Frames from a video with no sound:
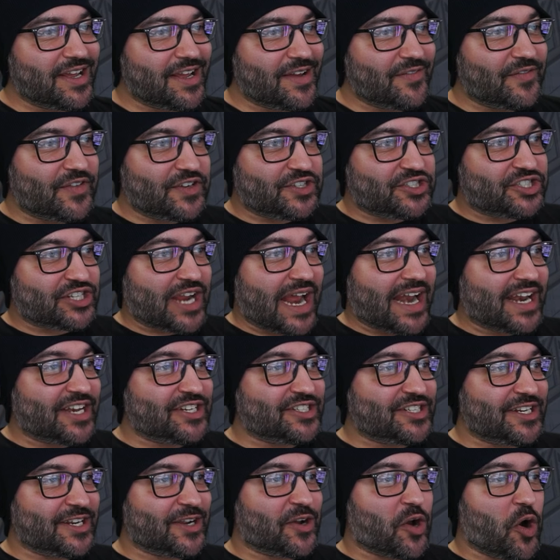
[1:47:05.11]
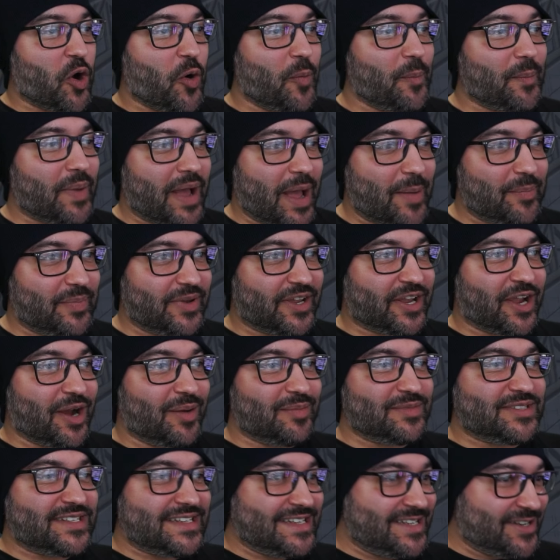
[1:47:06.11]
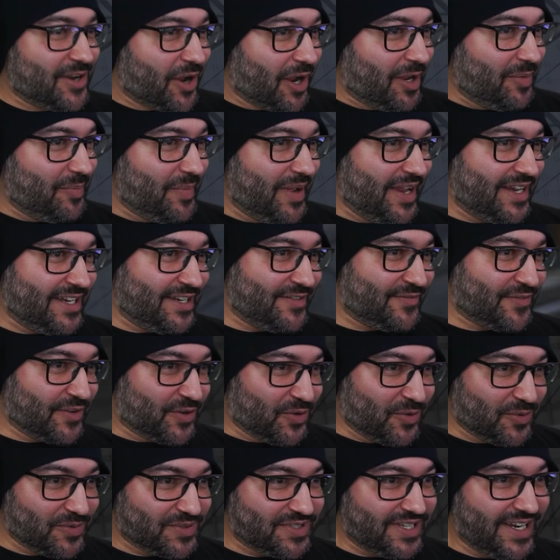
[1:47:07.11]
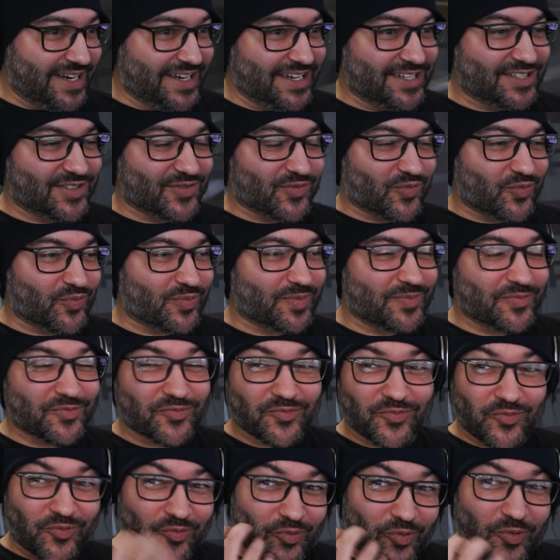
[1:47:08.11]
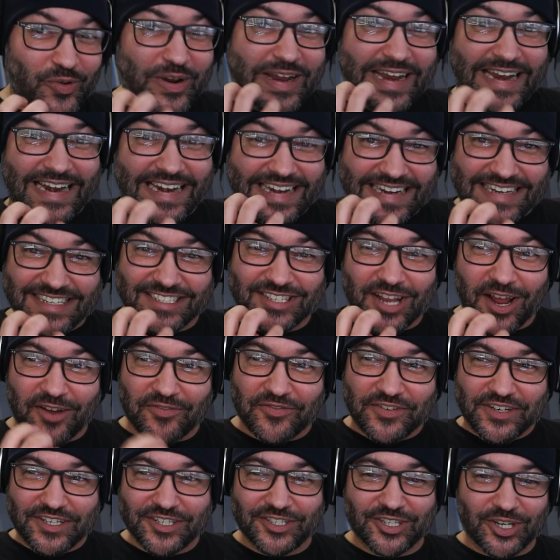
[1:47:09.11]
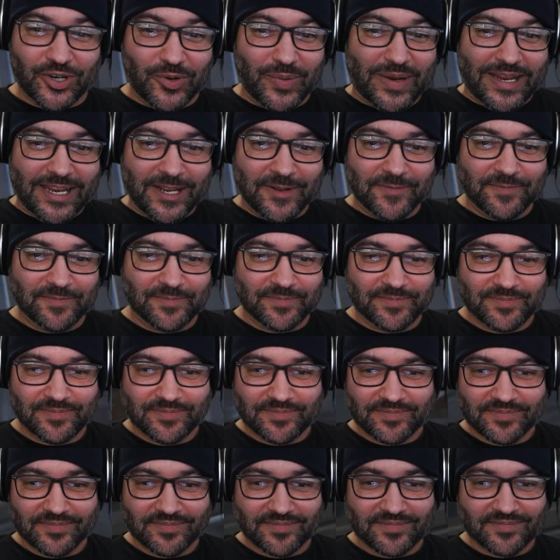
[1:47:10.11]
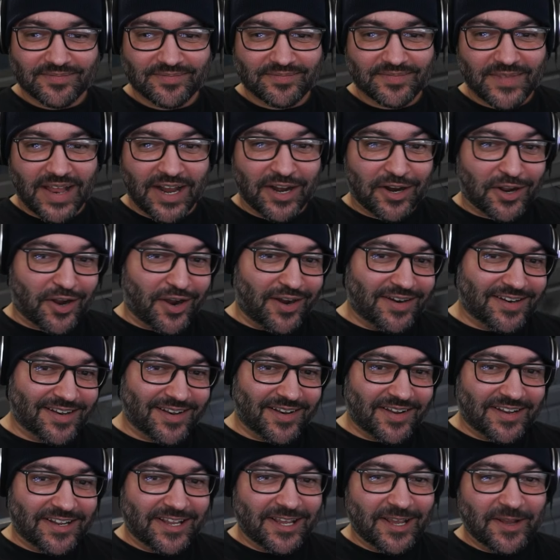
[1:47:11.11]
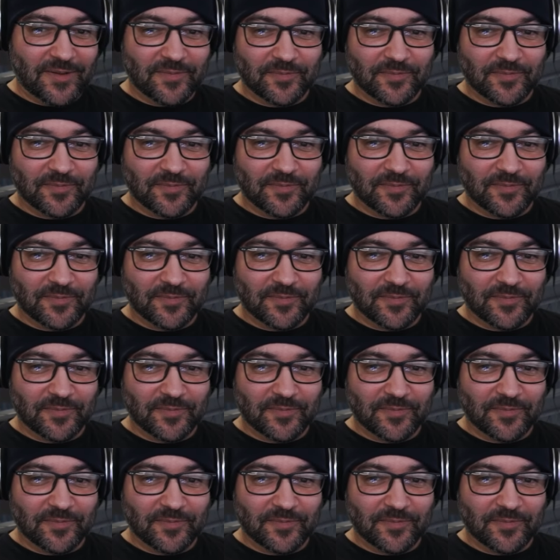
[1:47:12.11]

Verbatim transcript: the challenging combat becomes nightmare difficulty, and it's really tough and chewy. And I kind of like it.